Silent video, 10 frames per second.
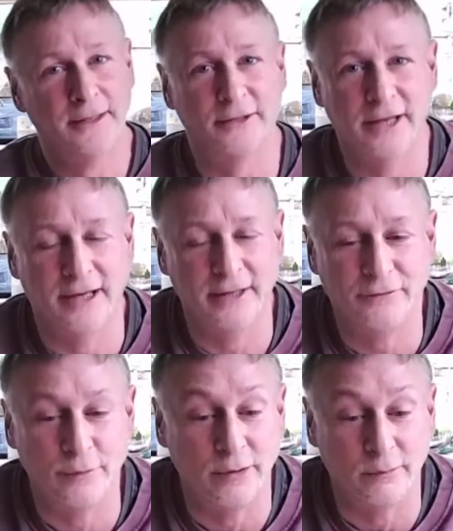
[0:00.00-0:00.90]

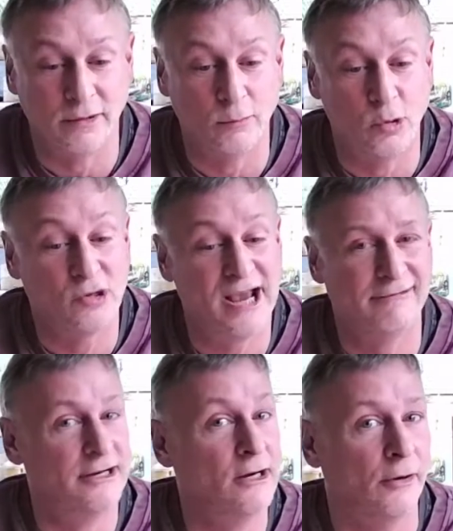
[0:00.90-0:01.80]
okay, we'll
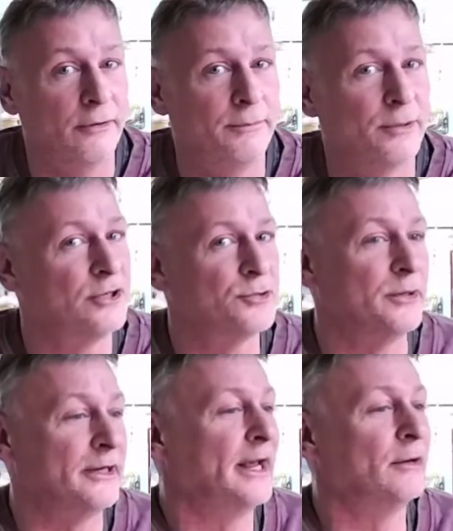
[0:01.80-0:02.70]
carry on because
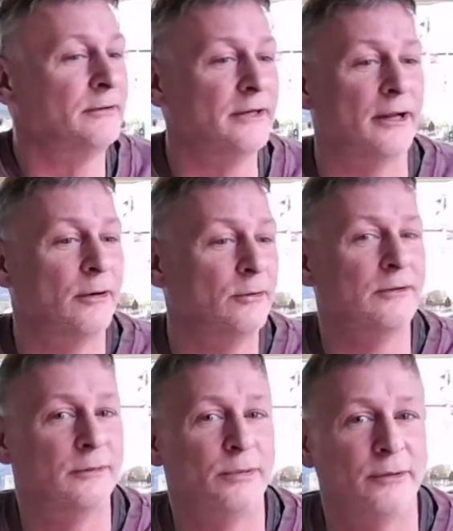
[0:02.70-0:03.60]
we're not going
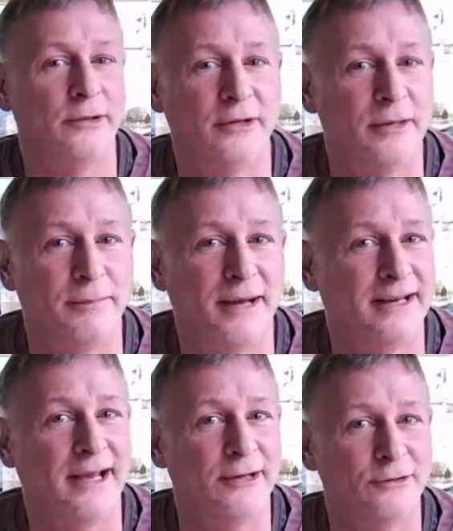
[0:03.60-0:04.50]
to
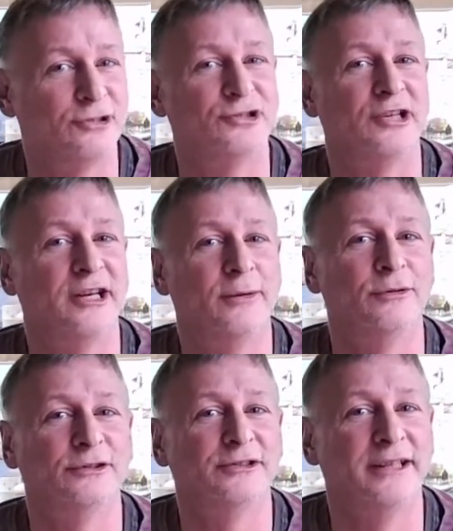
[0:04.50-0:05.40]
back out just yet.
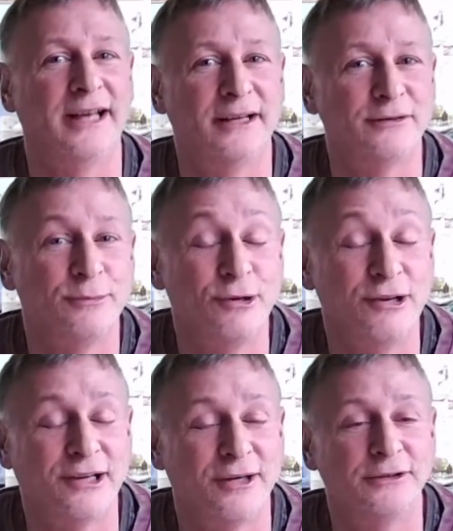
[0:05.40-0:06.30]
We'll see how
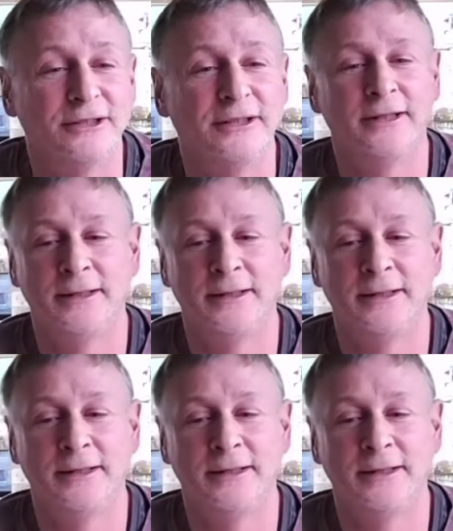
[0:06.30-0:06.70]
tomorrow goes."